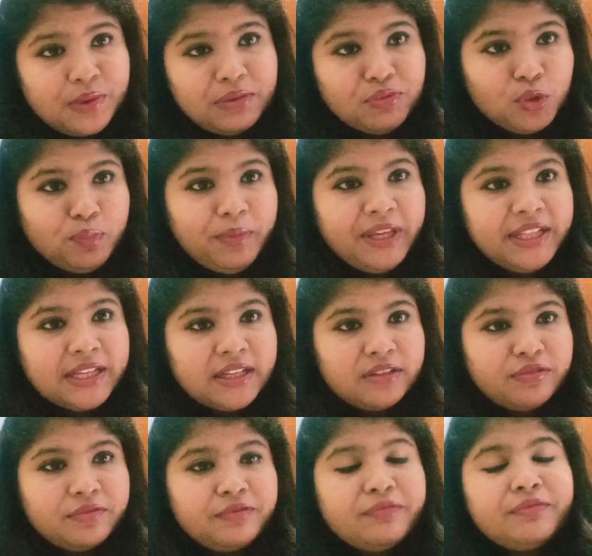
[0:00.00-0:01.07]
one would be
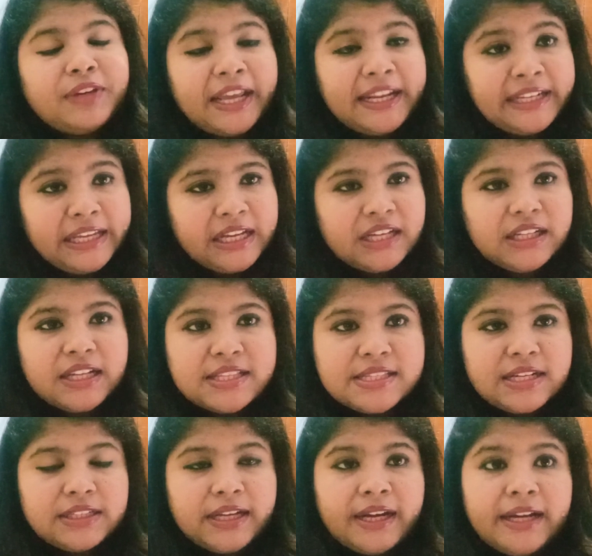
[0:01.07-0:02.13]
the technical
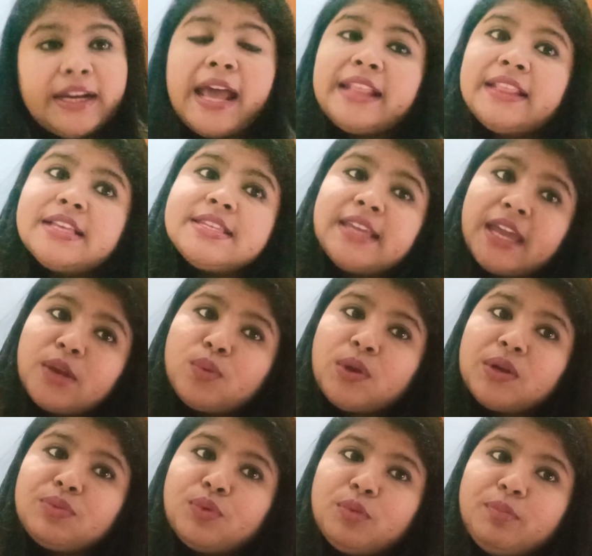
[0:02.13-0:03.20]
consultant and the second
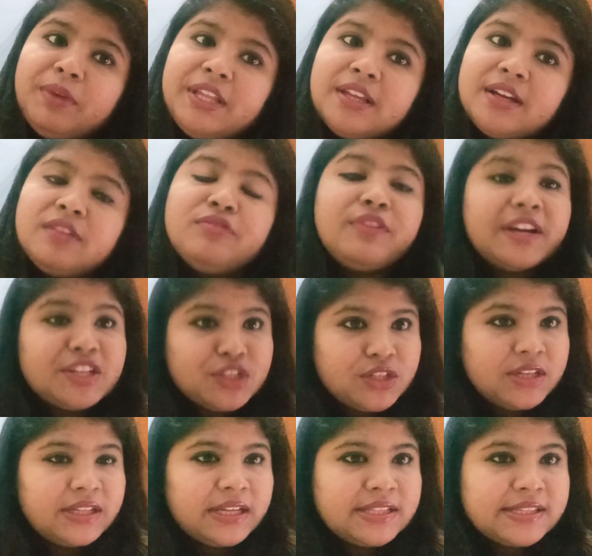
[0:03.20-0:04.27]
one would be the
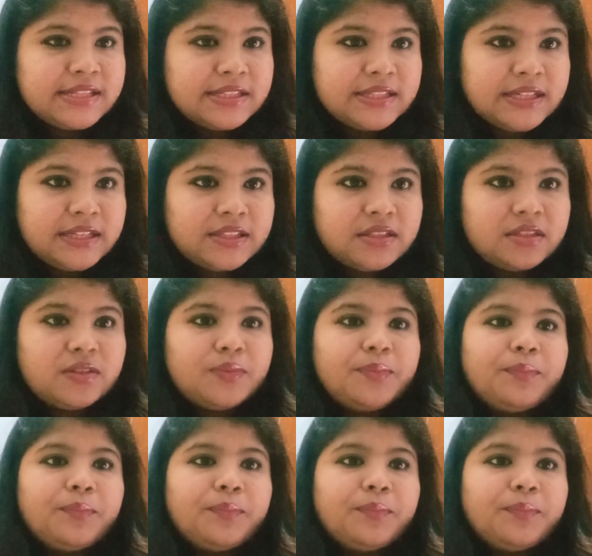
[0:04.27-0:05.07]
functional consultant.